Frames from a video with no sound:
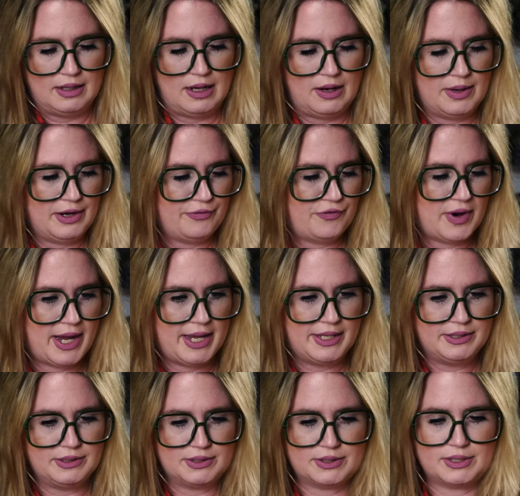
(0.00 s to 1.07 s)
all right,
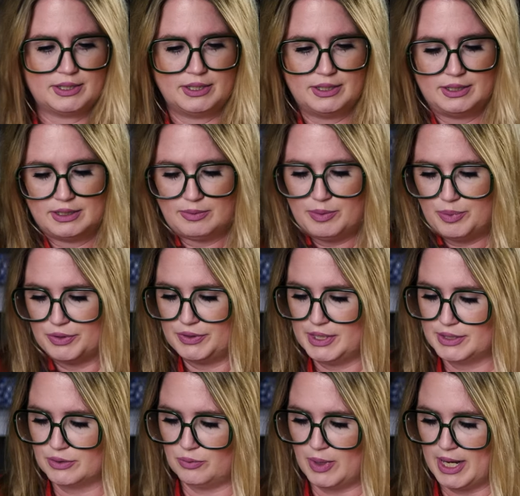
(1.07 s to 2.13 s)
friends, let me put
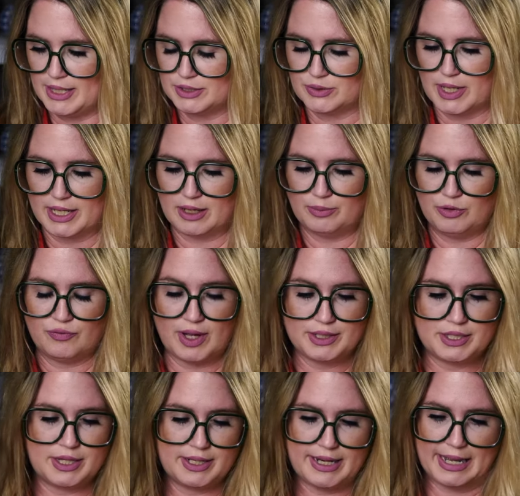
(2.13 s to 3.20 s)
these away so I can move on
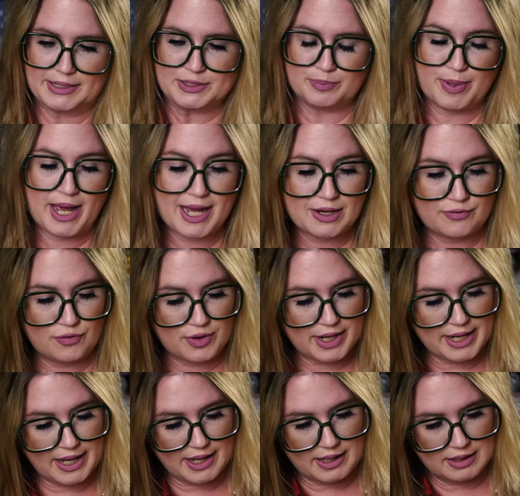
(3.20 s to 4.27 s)
to the next bag for
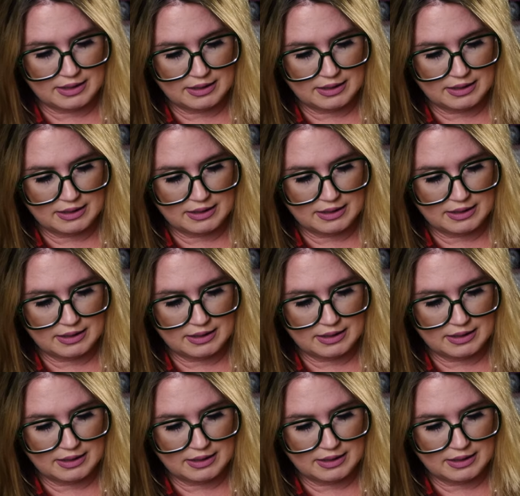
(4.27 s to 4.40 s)
you.